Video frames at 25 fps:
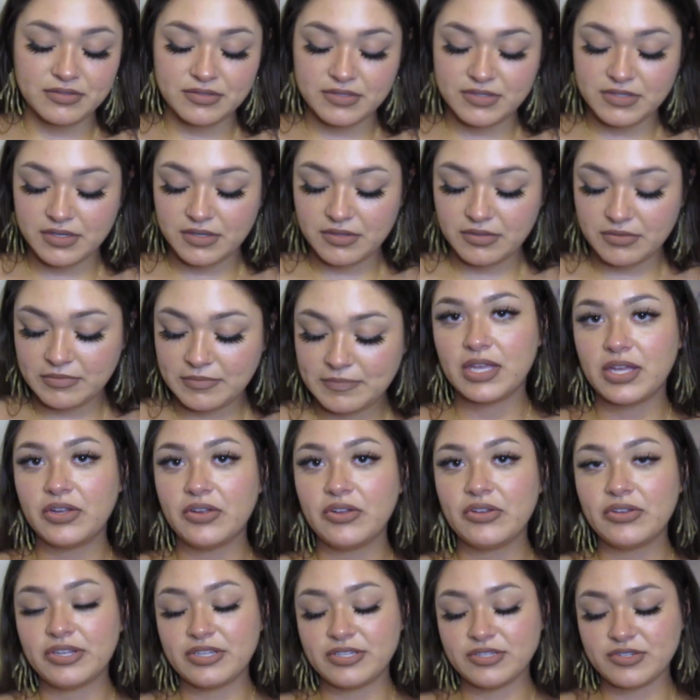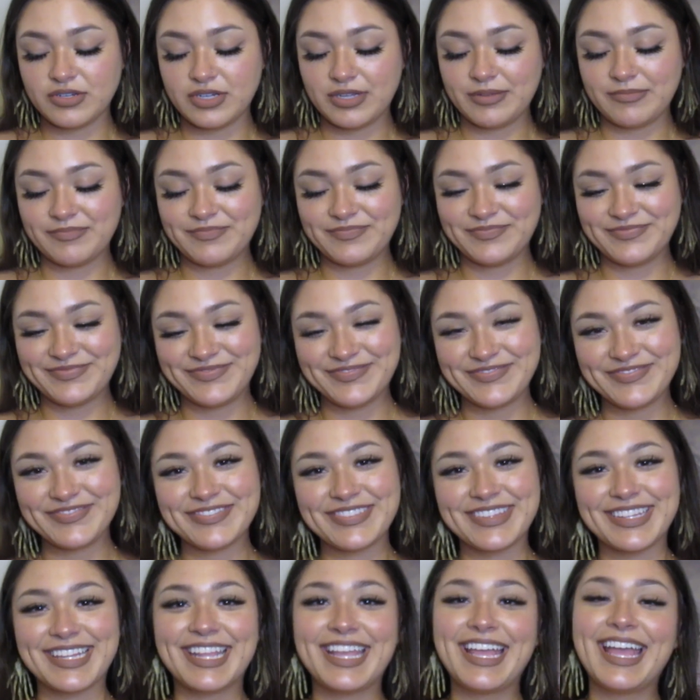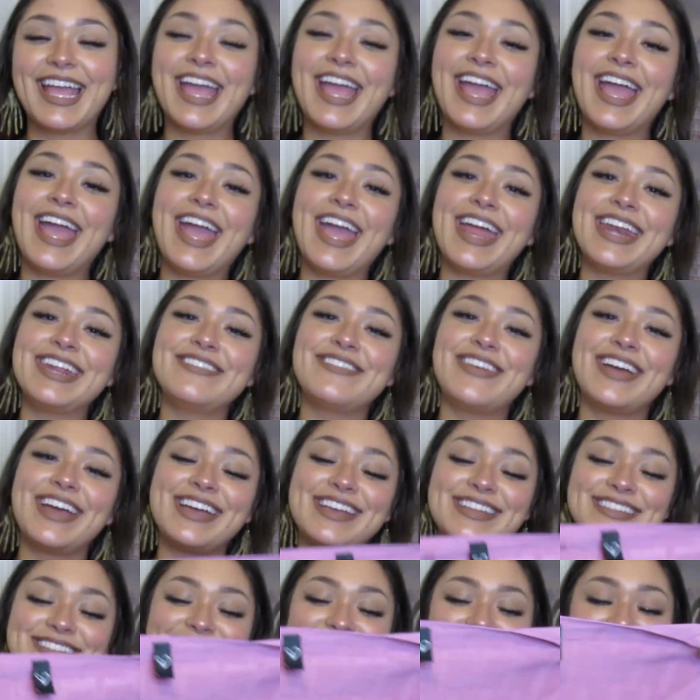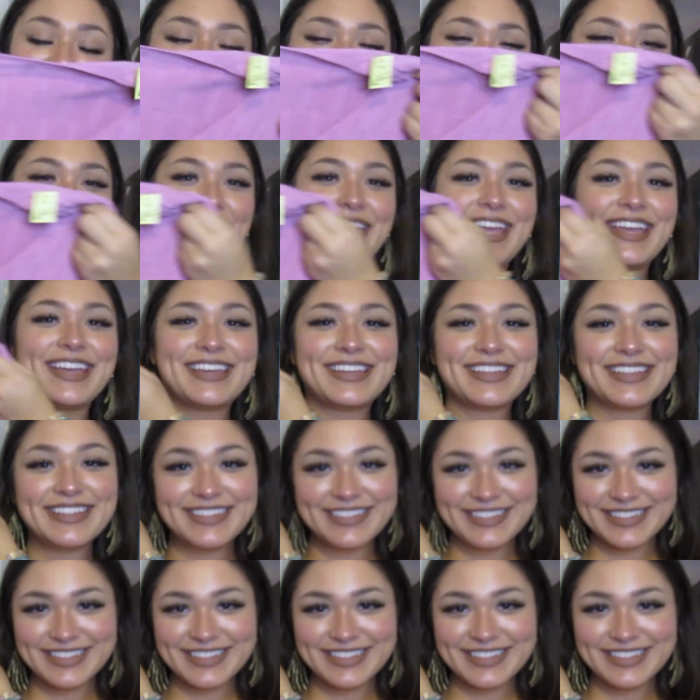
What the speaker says: So a girl can dream. Anyways, pink.